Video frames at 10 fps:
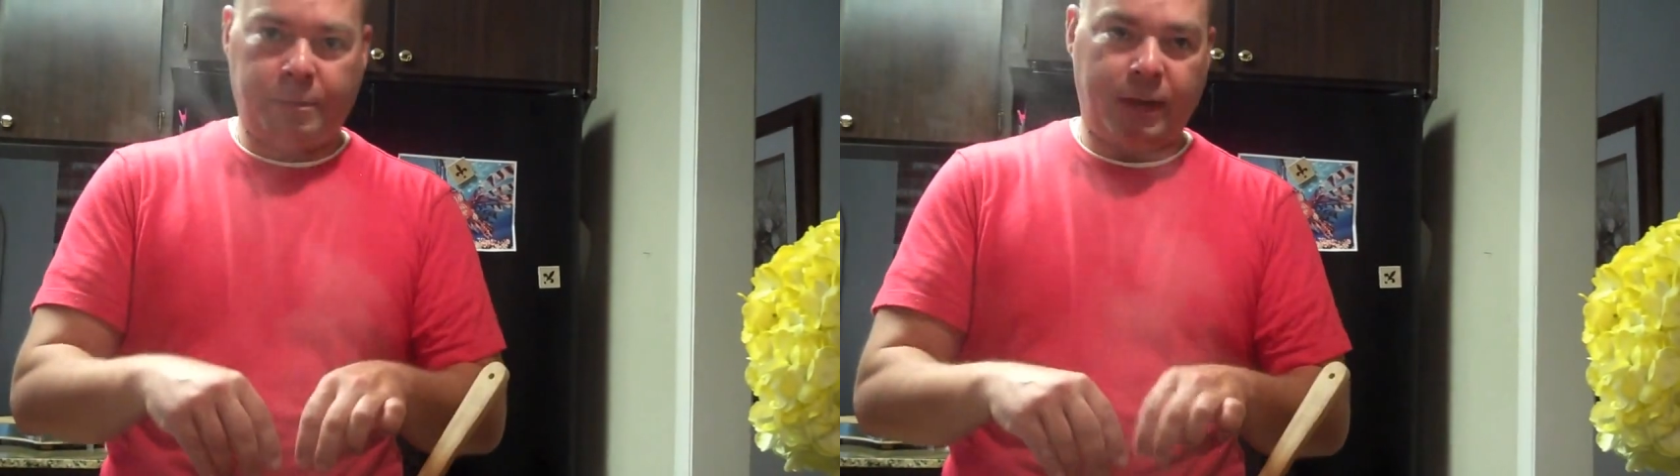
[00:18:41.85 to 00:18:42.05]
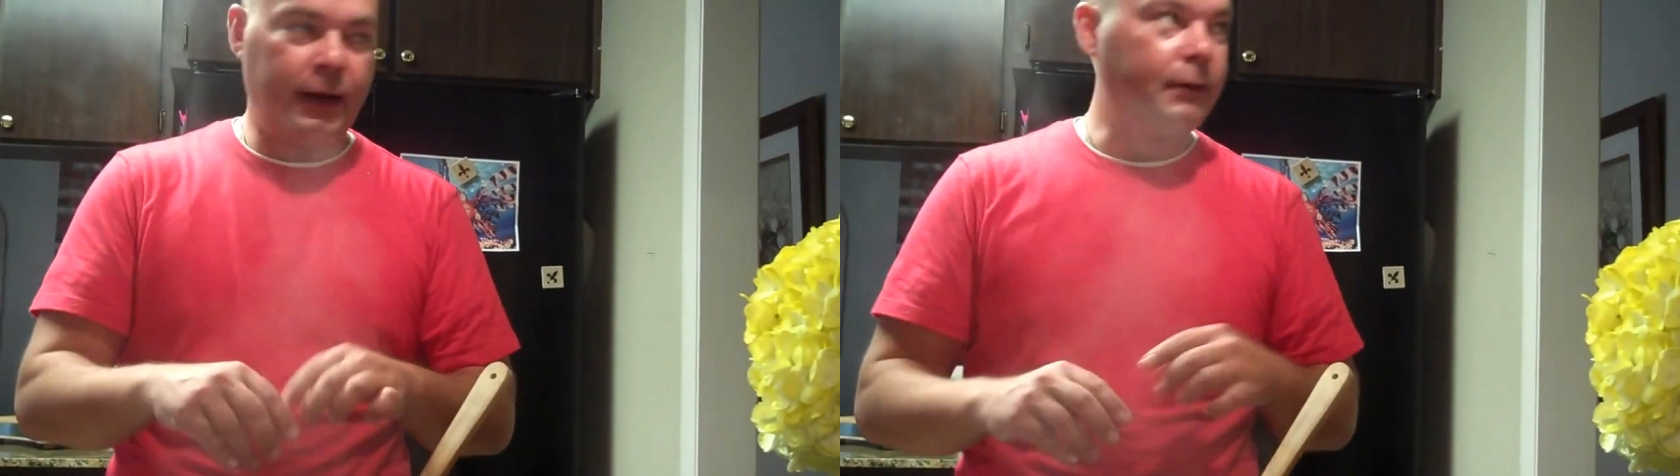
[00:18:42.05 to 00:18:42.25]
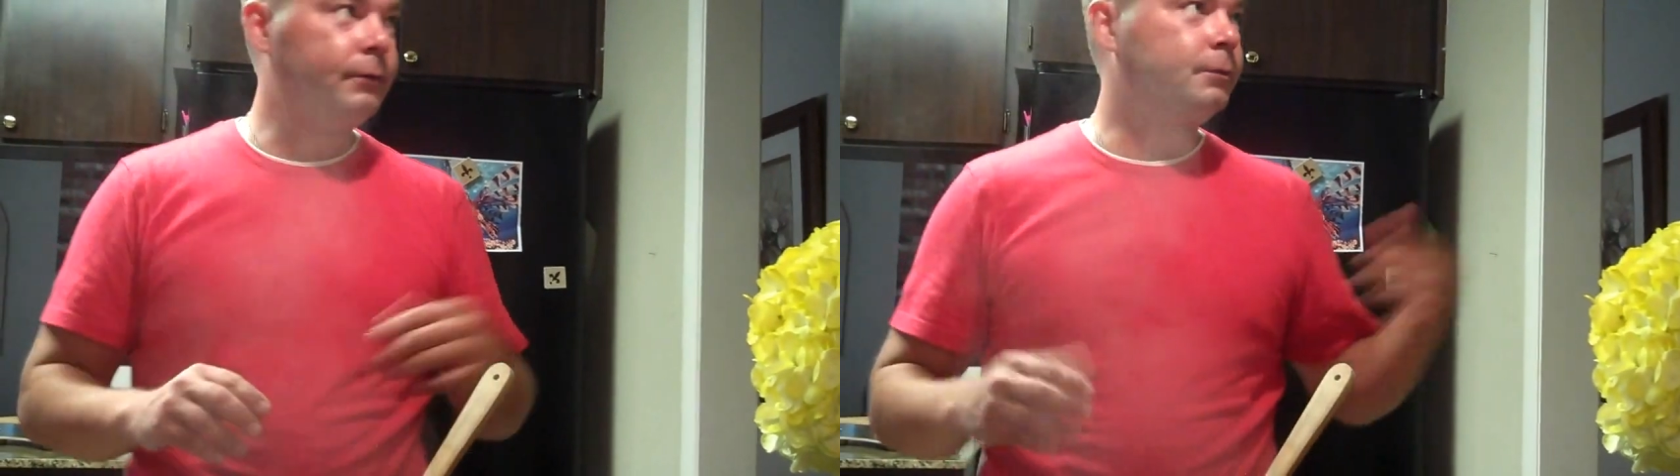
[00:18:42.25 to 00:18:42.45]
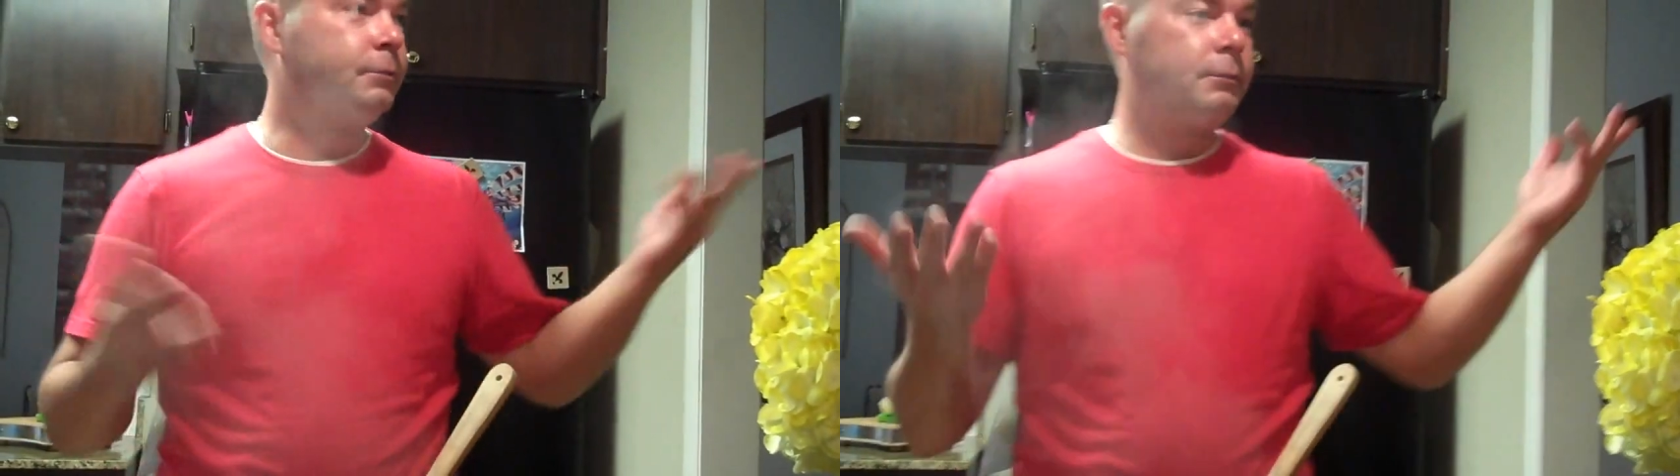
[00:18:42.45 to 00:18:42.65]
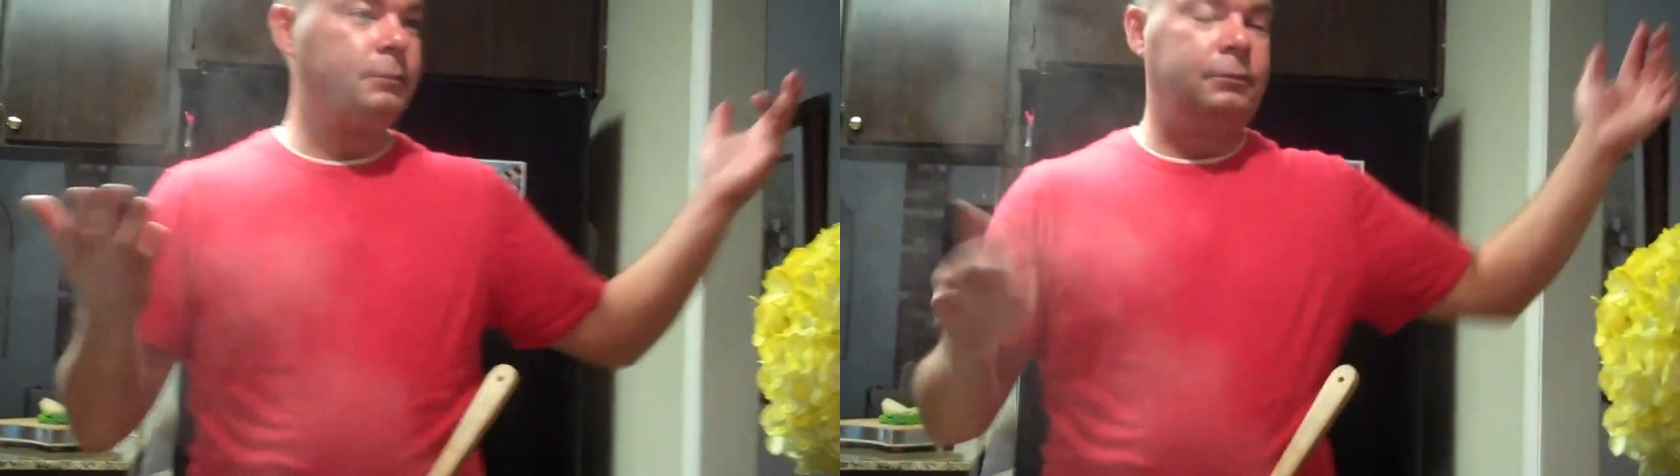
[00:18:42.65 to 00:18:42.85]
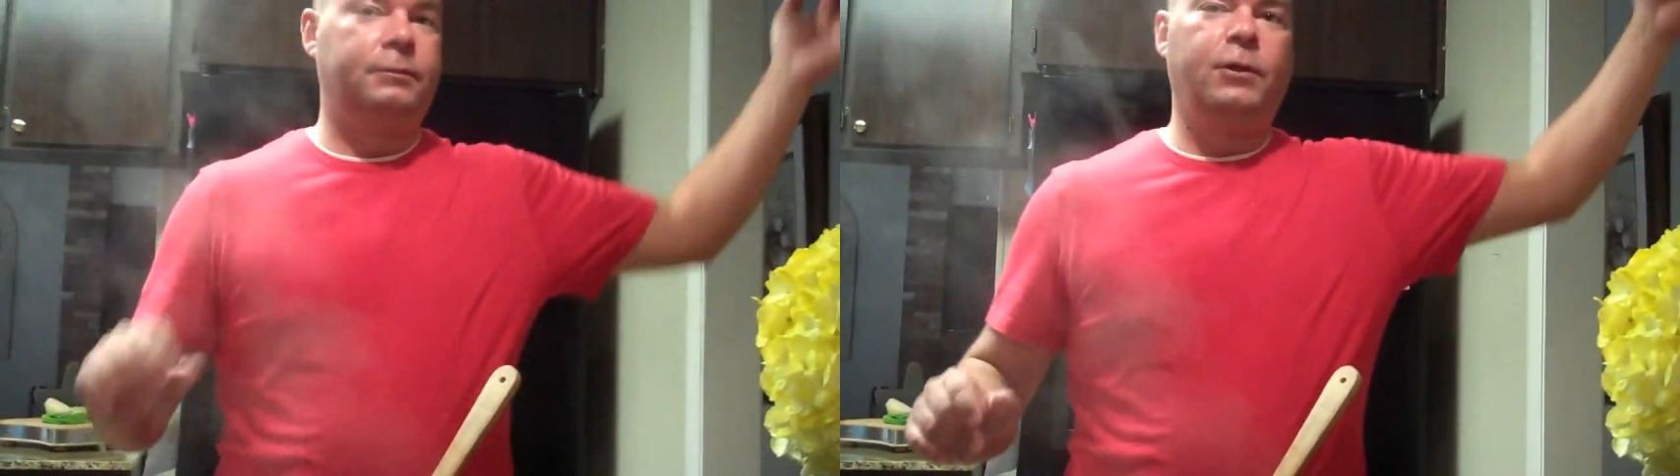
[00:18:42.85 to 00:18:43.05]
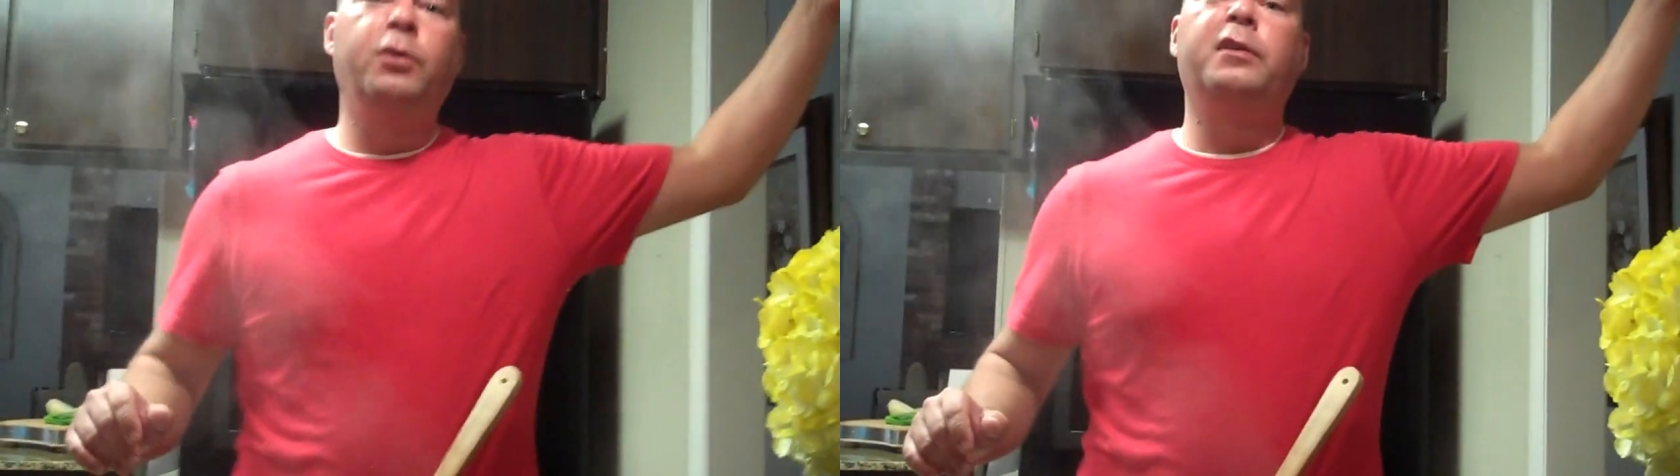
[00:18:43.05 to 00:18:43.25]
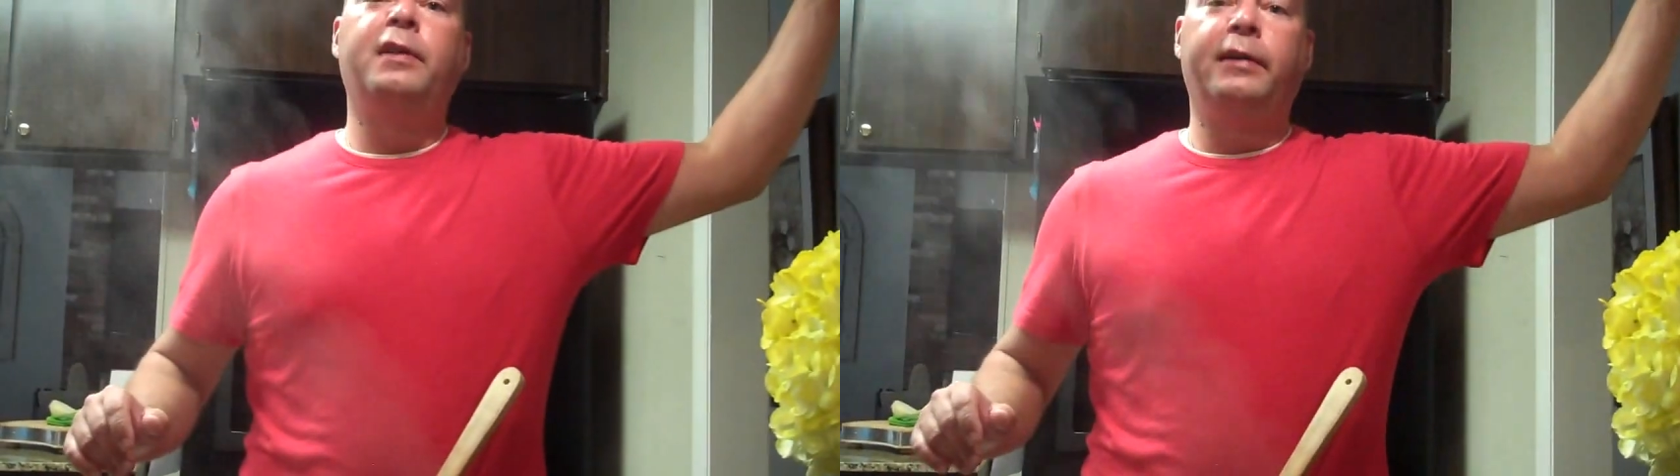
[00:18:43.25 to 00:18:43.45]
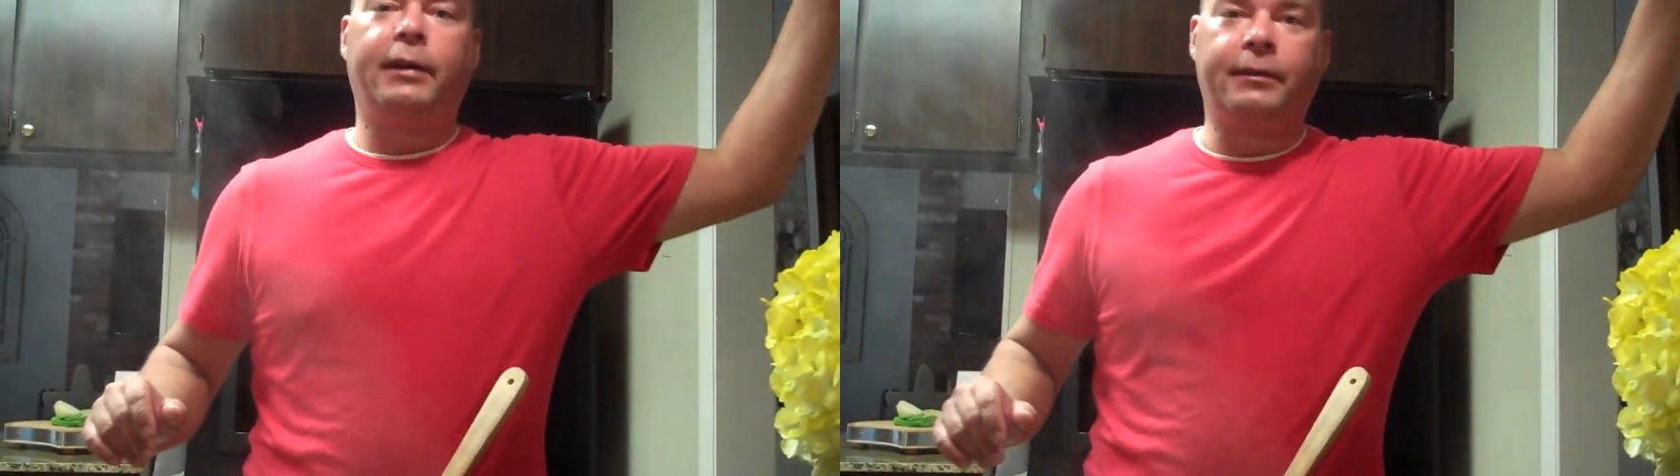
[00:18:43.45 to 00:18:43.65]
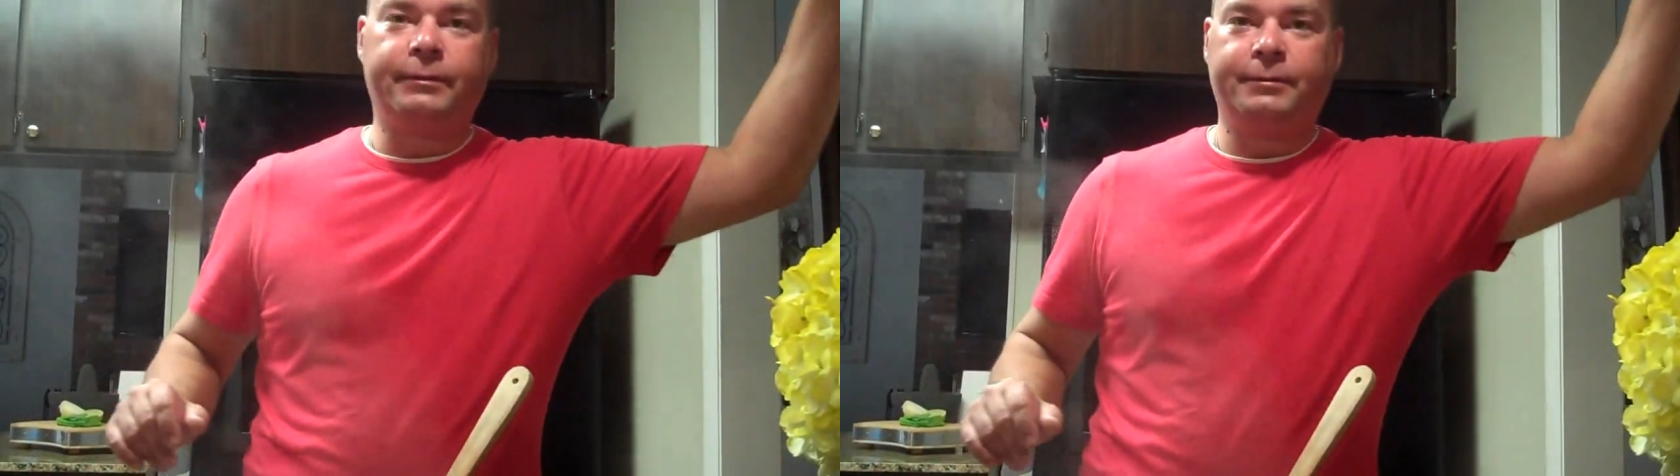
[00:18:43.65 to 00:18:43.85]
pot. Who'd have thunk
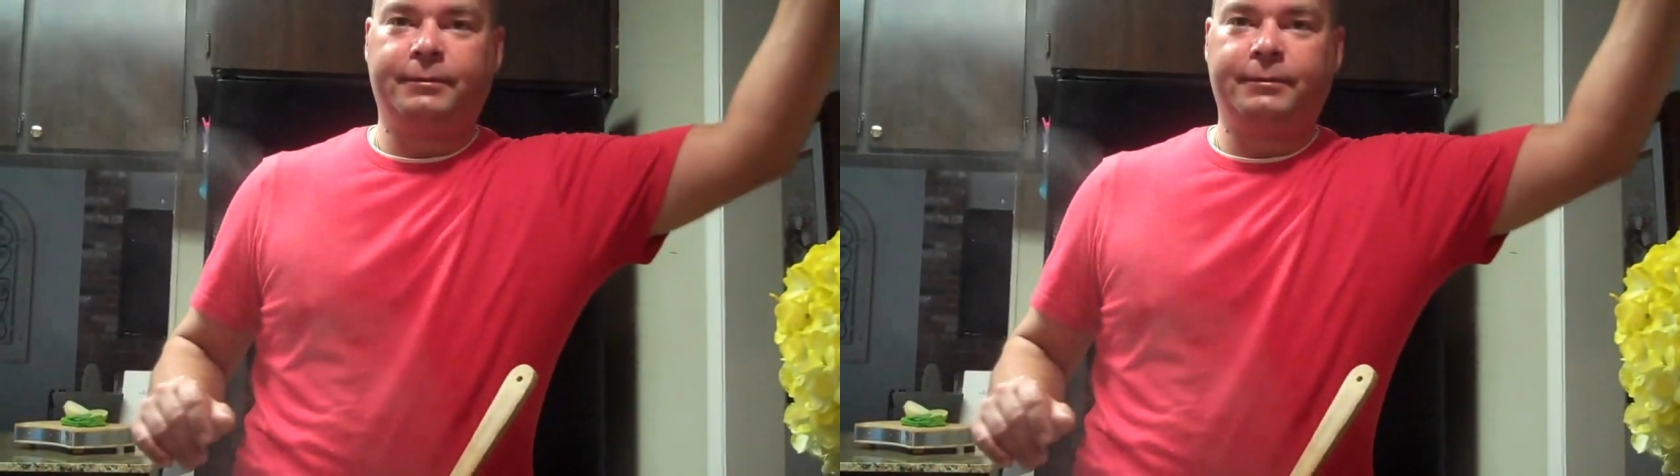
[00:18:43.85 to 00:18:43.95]
it?